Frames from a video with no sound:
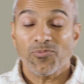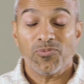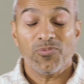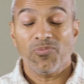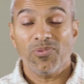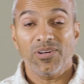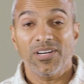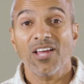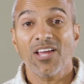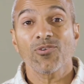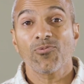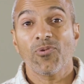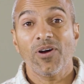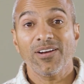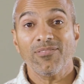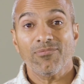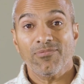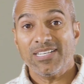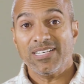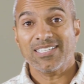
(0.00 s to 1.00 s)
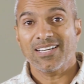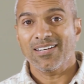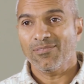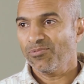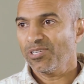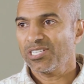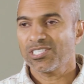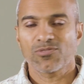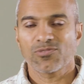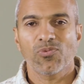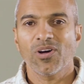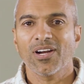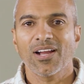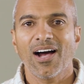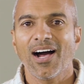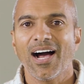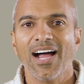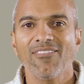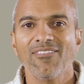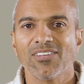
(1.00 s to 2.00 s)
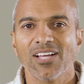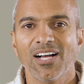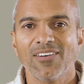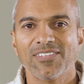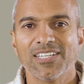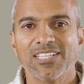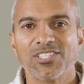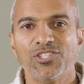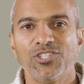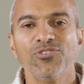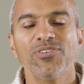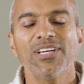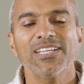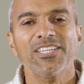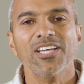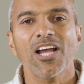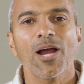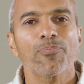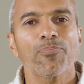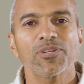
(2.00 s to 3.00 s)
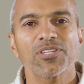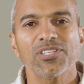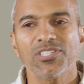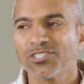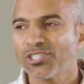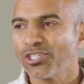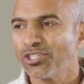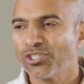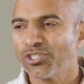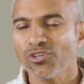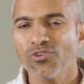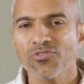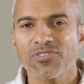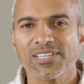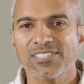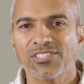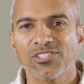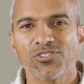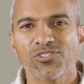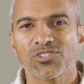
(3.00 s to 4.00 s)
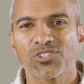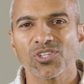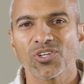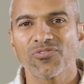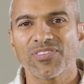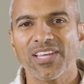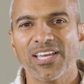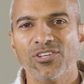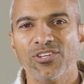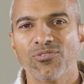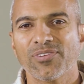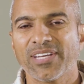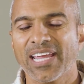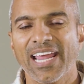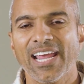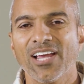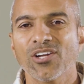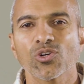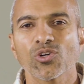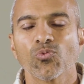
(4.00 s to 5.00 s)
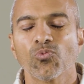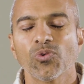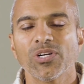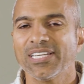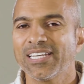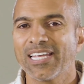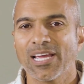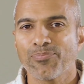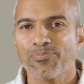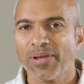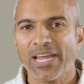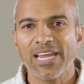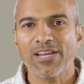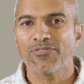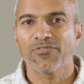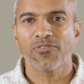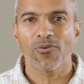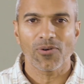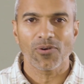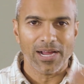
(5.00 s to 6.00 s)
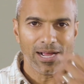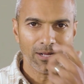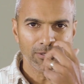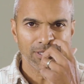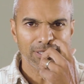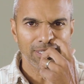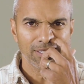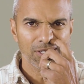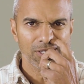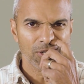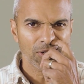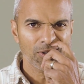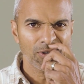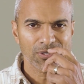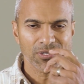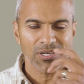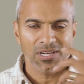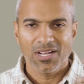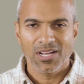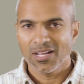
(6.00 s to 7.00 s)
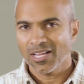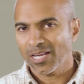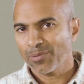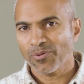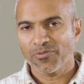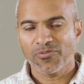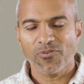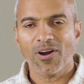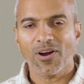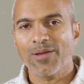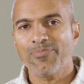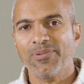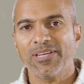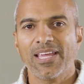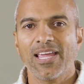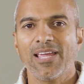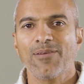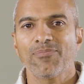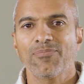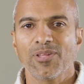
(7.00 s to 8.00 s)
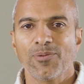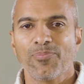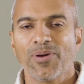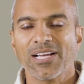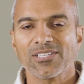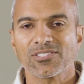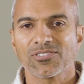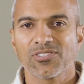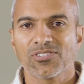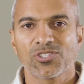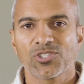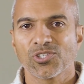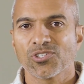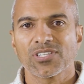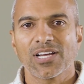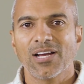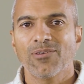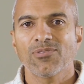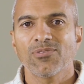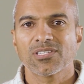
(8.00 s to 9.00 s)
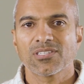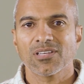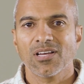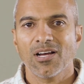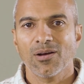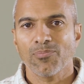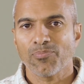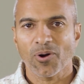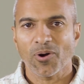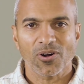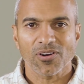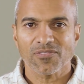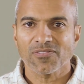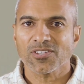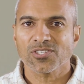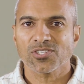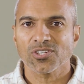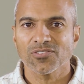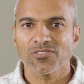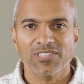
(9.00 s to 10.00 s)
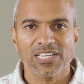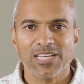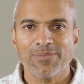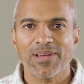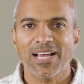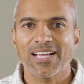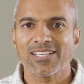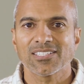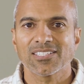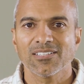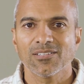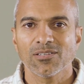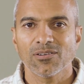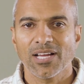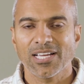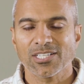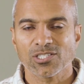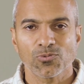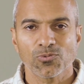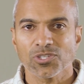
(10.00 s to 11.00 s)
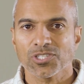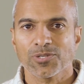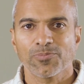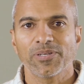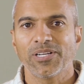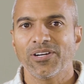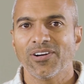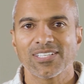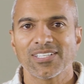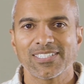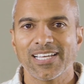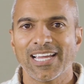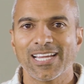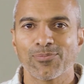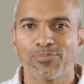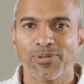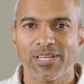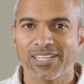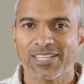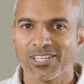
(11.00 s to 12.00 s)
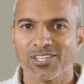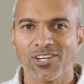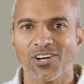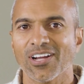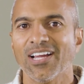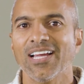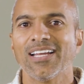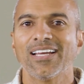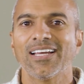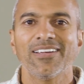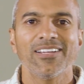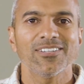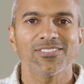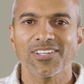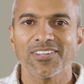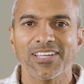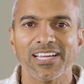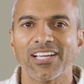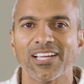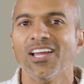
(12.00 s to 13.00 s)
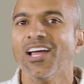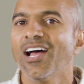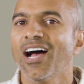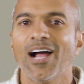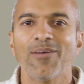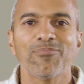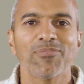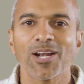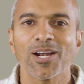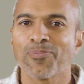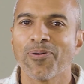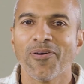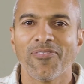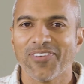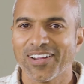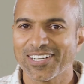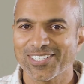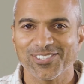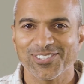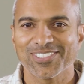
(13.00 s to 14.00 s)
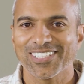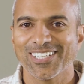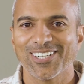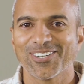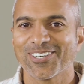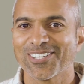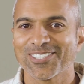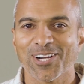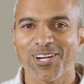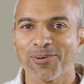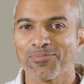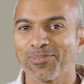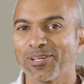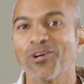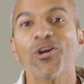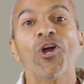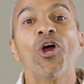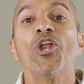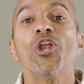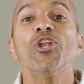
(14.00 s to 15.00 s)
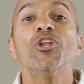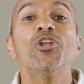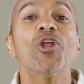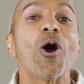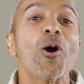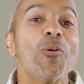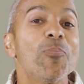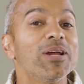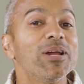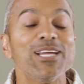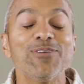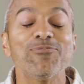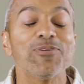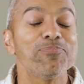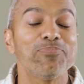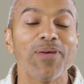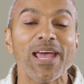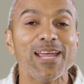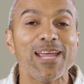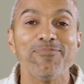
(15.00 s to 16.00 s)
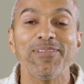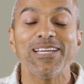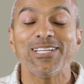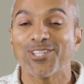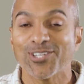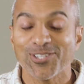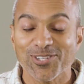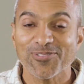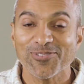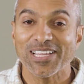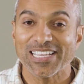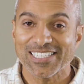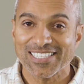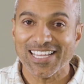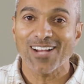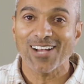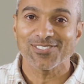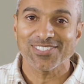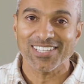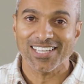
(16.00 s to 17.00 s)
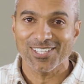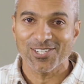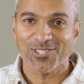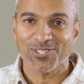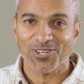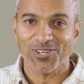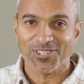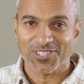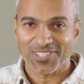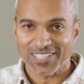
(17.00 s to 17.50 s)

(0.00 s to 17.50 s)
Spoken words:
Another reason, which is one I've loved, is you get the opportunity to do things you serve that you can't or wouldn't get paid for outside the church. Like before I became the pastor of the church, I was part of the serve team as a worship leader. I sang and played guitar. Now here's the thing. I'm not a professional singer or guitar player. Nobody would pay me to do this outside the church.